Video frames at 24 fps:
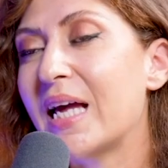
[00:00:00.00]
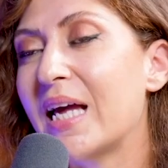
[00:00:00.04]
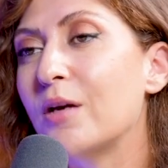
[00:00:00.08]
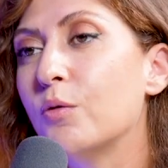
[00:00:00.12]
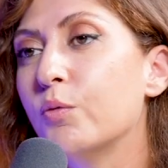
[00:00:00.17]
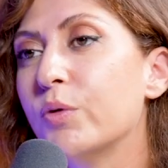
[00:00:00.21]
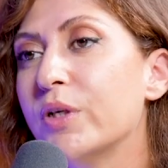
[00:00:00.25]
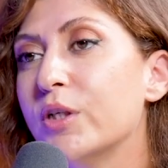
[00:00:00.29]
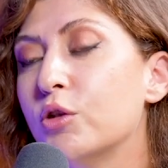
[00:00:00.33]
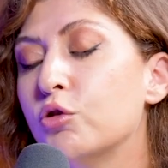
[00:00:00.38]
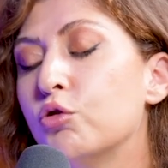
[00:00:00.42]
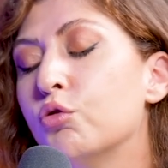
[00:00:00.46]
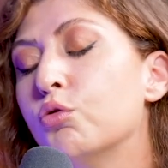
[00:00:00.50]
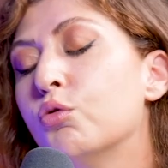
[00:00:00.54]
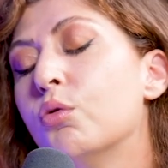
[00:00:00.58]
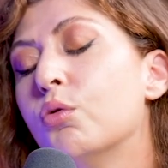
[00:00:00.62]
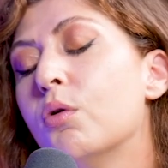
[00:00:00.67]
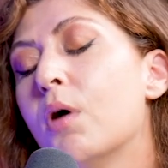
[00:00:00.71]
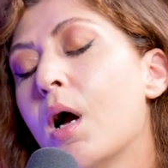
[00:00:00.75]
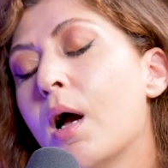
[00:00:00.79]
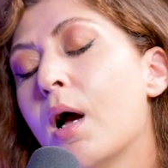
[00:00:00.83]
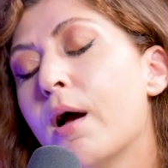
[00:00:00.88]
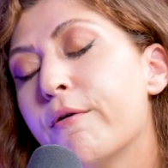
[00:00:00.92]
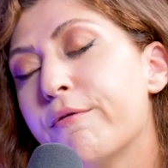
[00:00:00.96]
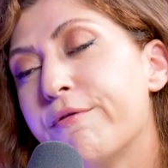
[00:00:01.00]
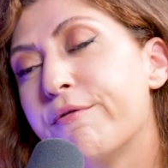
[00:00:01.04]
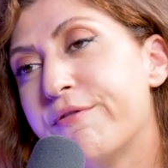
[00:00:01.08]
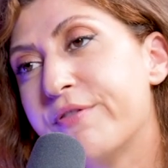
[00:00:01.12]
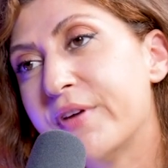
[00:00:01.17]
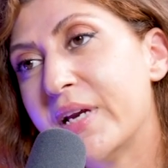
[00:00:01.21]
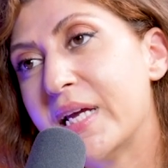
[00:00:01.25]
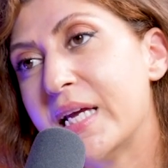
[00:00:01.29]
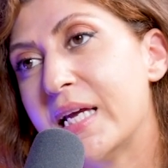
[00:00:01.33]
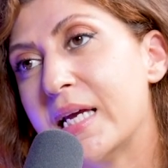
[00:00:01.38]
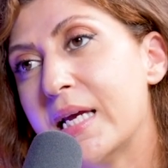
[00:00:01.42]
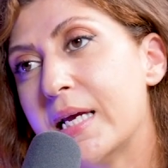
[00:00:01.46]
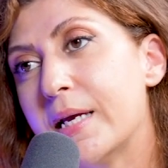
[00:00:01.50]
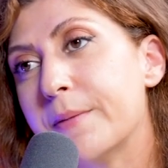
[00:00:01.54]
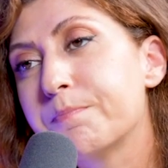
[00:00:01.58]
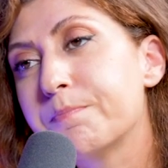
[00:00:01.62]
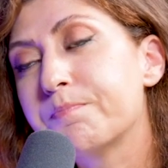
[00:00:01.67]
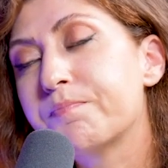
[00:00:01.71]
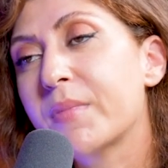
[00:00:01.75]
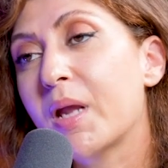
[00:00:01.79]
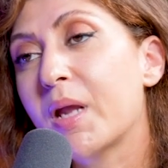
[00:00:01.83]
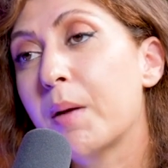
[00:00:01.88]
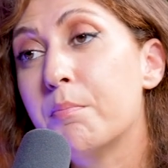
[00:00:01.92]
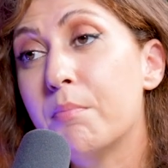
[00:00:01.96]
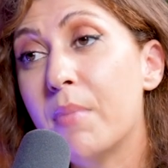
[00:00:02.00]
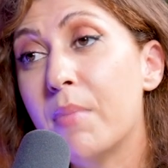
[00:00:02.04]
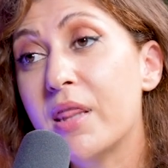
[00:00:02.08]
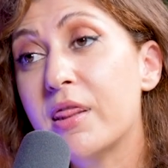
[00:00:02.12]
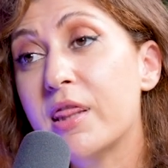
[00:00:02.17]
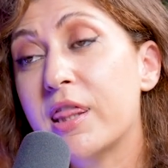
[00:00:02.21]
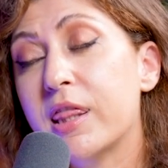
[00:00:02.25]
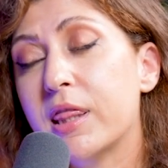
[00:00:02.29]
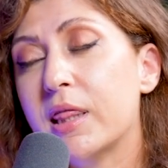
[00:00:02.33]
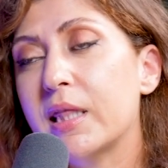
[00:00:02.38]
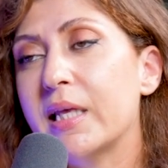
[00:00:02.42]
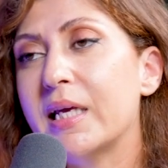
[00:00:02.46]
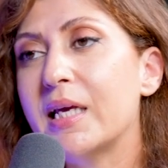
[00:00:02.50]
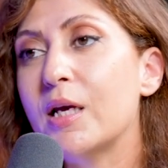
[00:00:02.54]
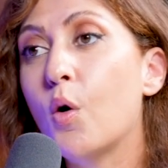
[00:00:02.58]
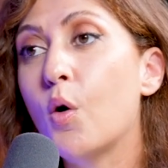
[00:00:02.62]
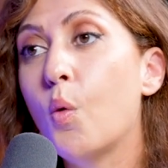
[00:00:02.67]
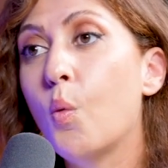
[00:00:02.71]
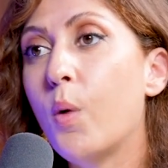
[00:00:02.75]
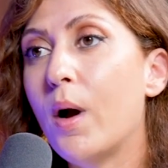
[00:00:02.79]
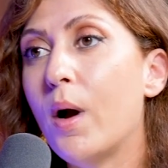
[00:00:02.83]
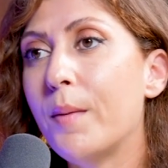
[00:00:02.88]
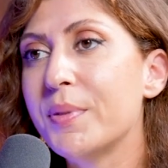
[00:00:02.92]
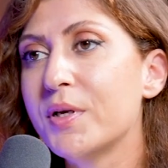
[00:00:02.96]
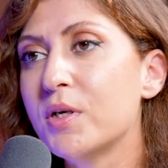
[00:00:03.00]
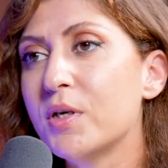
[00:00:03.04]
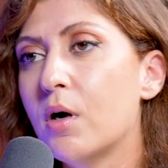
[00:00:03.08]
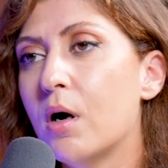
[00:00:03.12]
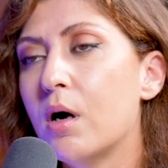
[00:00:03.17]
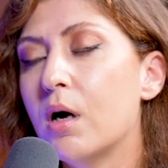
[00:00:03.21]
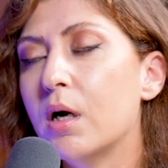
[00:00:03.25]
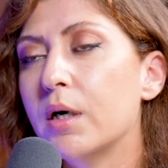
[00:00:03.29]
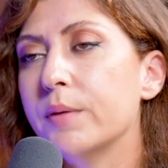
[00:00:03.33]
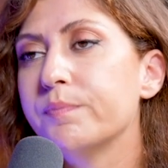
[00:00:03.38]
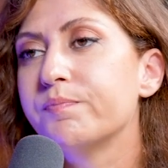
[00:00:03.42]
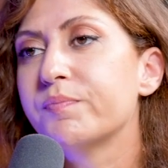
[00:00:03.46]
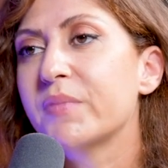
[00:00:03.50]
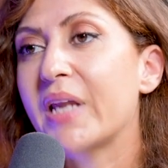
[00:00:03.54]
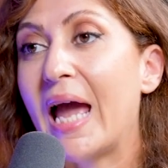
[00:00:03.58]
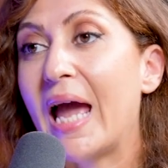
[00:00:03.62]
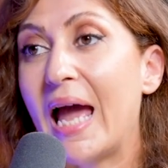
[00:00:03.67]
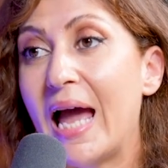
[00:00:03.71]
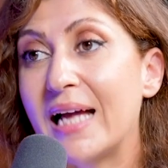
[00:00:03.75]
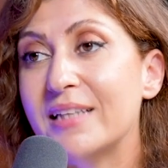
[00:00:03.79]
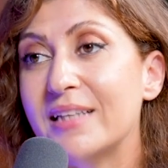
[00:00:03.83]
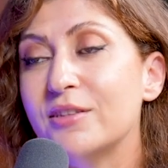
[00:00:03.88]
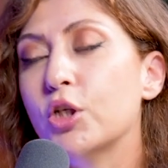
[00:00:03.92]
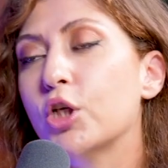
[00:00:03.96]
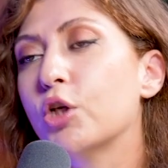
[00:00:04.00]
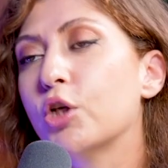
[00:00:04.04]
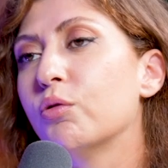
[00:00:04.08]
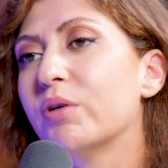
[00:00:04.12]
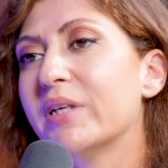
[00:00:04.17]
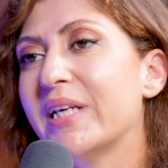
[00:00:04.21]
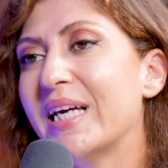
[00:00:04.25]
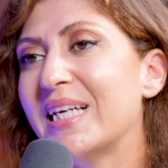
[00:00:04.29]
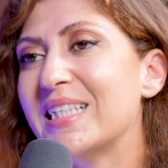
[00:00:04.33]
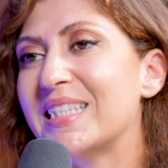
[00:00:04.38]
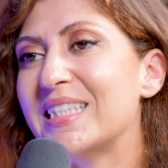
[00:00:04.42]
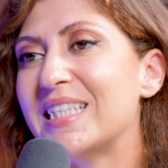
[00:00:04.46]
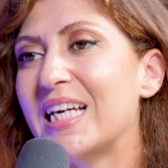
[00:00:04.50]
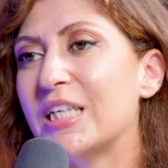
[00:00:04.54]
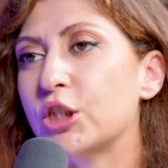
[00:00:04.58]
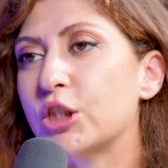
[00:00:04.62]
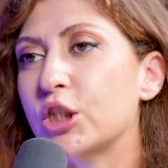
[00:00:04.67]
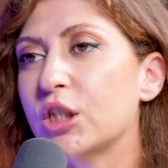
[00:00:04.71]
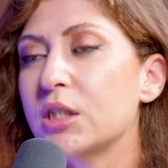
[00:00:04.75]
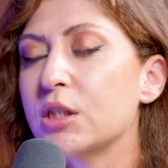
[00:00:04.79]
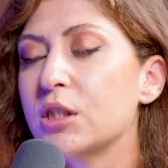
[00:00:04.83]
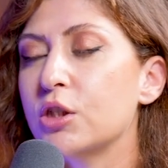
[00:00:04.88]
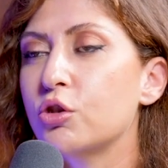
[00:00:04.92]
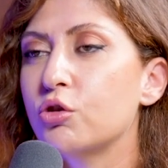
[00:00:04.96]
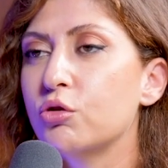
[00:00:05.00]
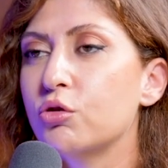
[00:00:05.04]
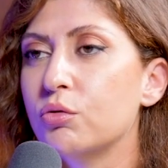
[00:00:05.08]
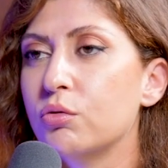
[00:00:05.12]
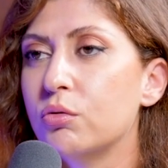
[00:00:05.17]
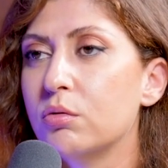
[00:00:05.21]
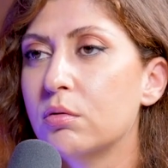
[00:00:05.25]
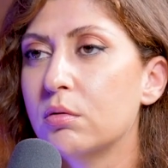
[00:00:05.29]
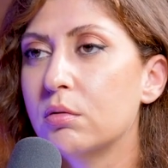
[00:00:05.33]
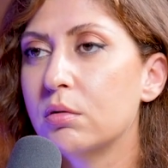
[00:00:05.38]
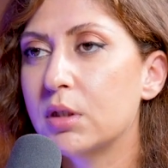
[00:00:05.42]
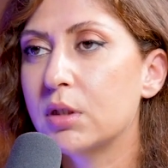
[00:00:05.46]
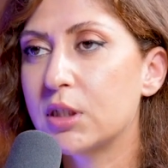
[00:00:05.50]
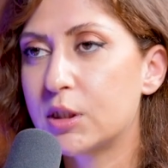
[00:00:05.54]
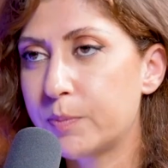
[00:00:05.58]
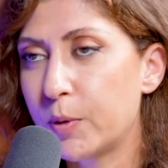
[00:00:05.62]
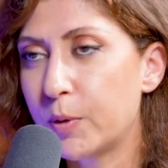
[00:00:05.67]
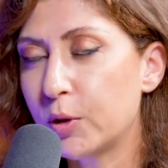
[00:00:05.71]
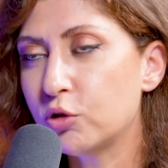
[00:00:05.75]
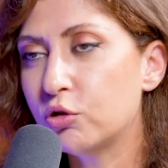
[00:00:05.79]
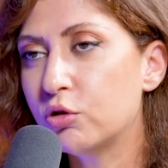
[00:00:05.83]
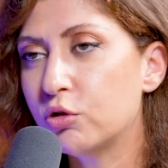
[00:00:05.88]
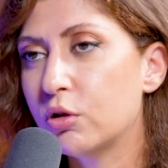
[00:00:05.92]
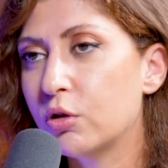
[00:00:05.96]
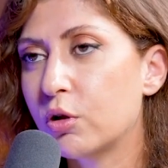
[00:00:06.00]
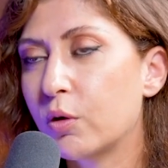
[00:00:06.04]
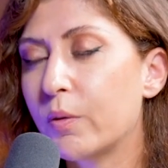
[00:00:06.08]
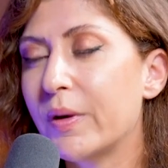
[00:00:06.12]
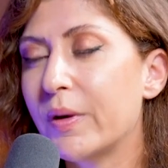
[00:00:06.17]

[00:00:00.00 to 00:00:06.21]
and we do free monthly webinar and Q&A sessions to respond to your